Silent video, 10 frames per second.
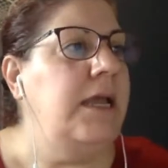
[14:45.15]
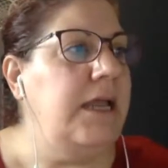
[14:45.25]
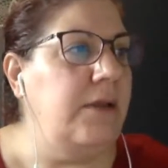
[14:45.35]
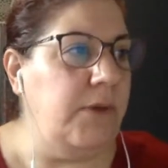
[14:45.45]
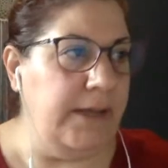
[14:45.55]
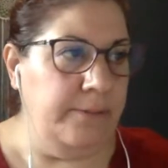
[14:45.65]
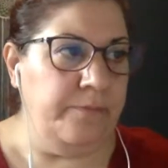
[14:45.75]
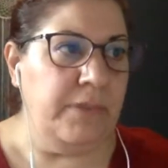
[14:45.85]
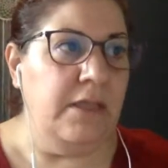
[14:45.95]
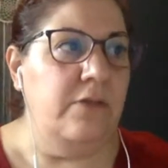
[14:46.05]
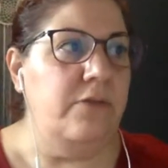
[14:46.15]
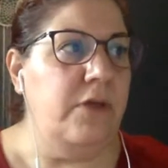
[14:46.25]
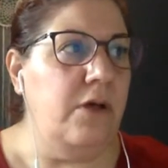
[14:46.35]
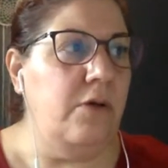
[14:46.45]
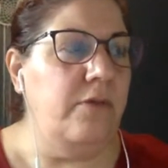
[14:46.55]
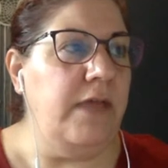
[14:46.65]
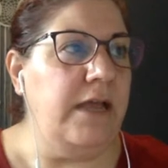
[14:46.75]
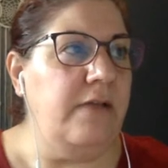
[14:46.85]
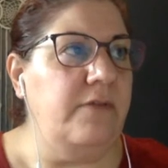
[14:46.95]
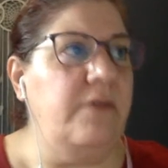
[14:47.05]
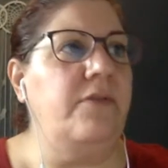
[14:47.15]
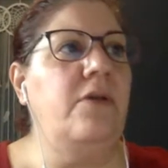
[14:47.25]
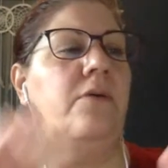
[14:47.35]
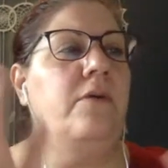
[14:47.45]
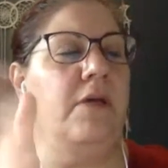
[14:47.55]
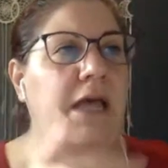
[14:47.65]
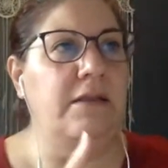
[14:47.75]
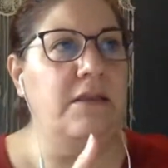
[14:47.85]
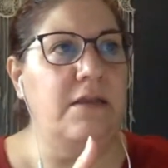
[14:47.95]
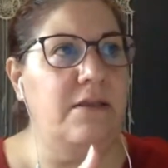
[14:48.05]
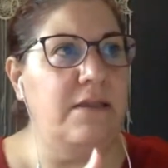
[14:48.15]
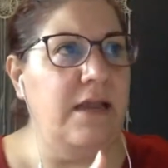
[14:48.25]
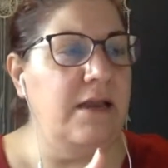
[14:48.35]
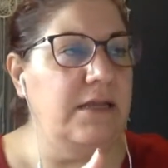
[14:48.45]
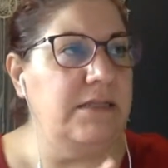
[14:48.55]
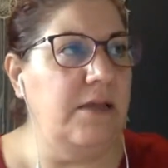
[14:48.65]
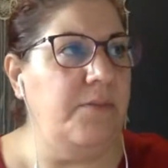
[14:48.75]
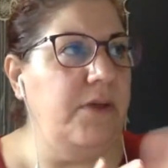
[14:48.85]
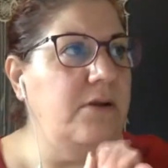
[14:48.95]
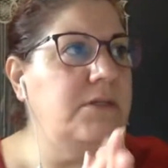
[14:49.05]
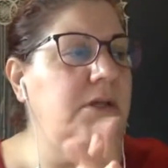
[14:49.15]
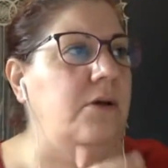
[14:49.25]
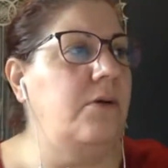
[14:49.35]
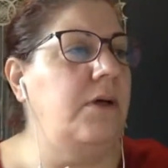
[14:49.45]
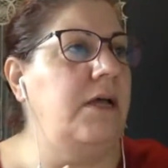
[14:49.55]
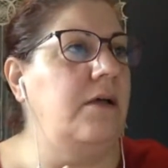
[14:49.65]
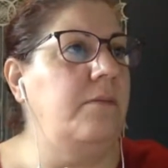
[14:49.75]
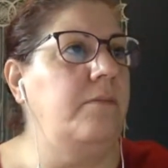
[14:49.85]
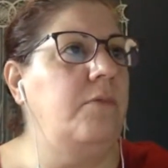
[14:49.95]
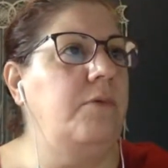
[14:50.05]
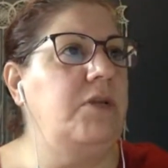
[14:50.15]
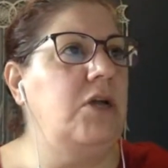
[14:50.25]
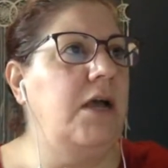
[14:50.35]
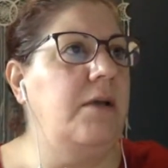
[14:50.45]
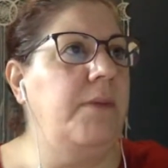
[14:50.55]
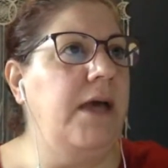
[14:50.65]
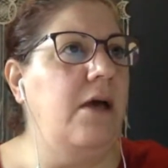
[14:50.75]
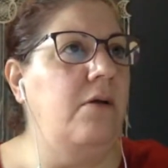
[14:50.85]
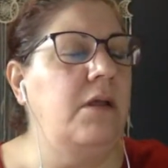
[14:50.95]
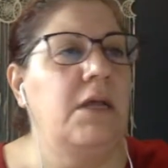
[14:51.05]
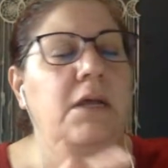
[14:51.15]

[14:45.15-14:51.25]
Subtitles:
Anyway, so that kind of stuff. So I did say an example here. So when we talk about,